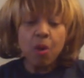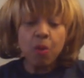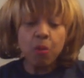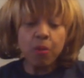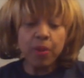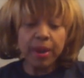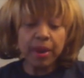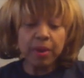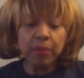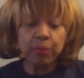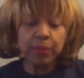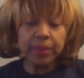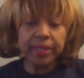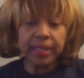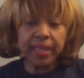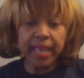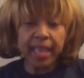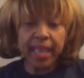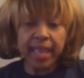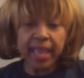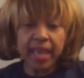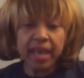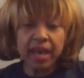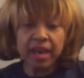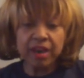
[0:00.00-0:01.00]
where we
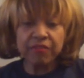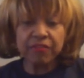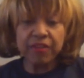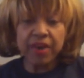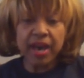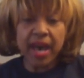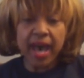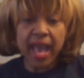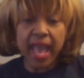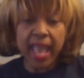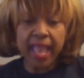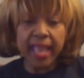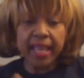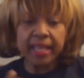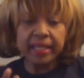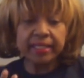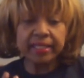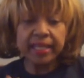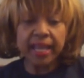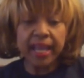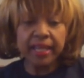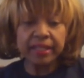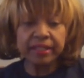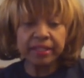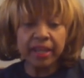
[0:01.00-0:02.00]
have
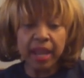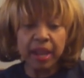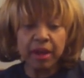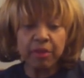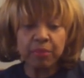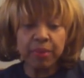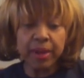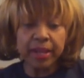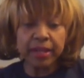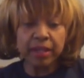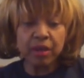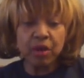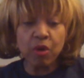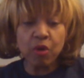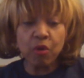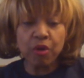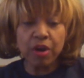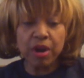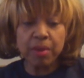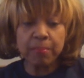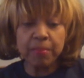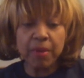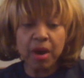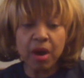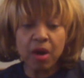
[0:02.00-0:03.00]
antidiuretic
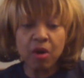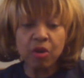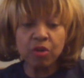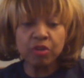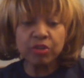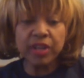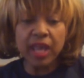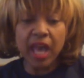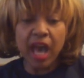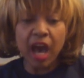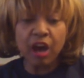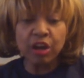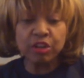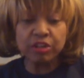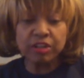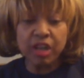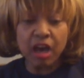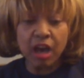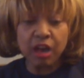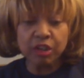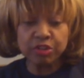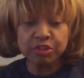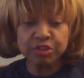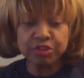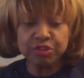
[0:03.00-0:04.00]
hormone,
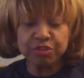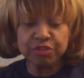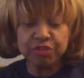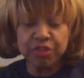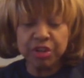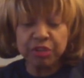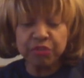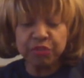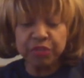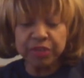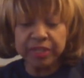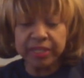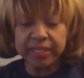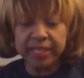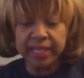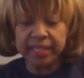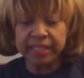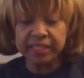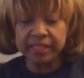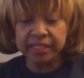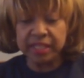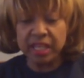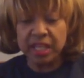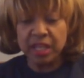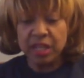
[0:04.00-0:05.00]
aldosterone
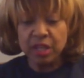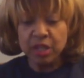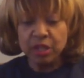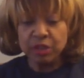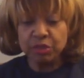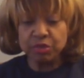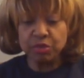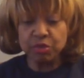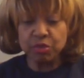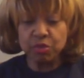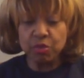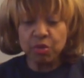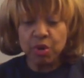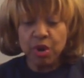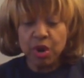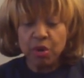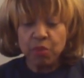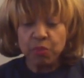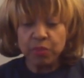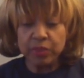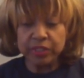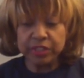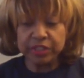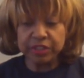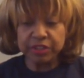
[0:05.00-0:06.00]
release to
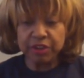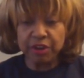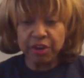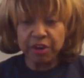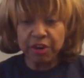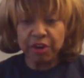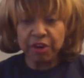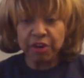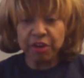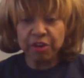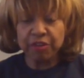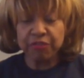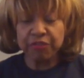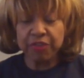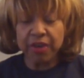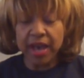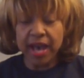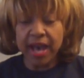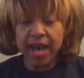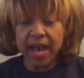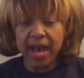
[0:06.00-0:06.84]
reserve